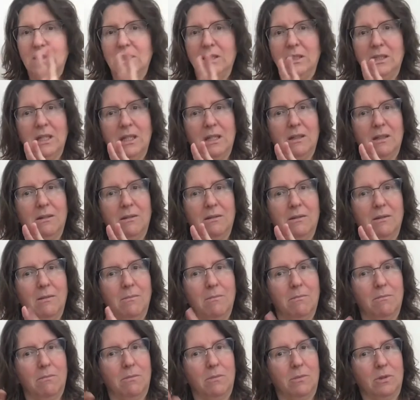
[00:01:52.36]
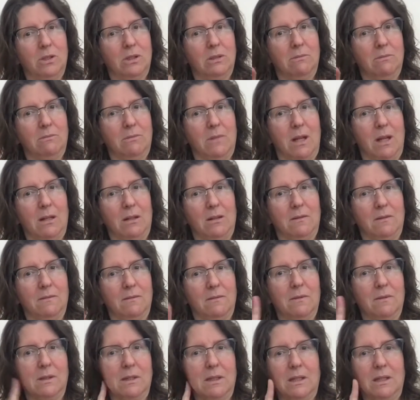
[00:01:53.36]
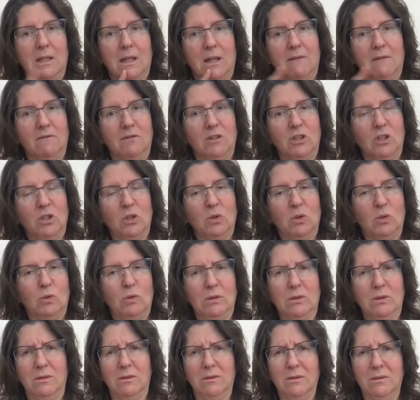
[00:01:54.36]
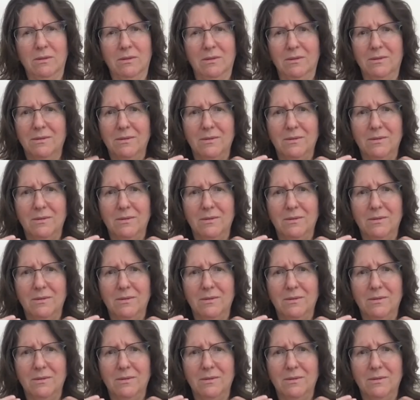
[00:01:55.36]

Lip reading: The first reason was my own attitude.